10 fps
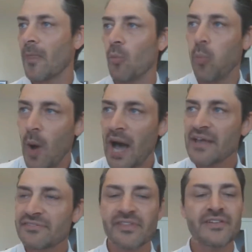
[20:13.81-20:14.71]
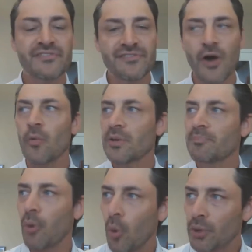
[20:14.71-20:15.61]
Why is this so
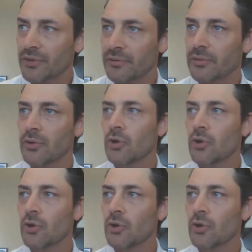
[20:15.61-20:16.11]
important?